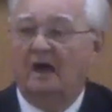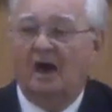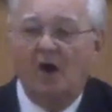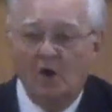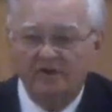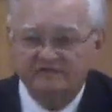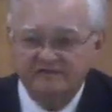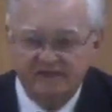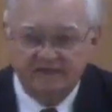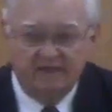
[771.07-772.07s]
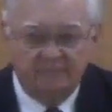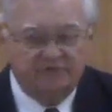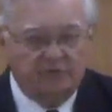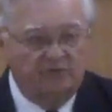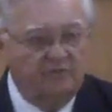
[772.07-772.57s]
all have sinned and come
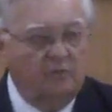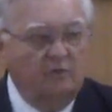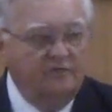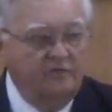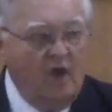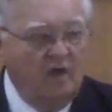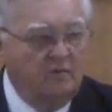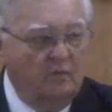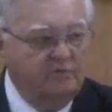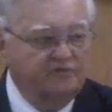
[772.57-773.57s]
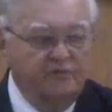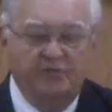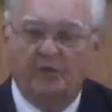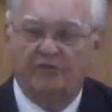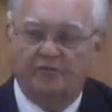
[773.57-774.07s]
short of the glory of God, Romans
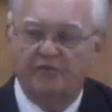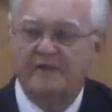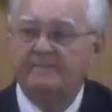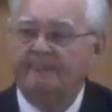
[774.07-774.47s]
3.23,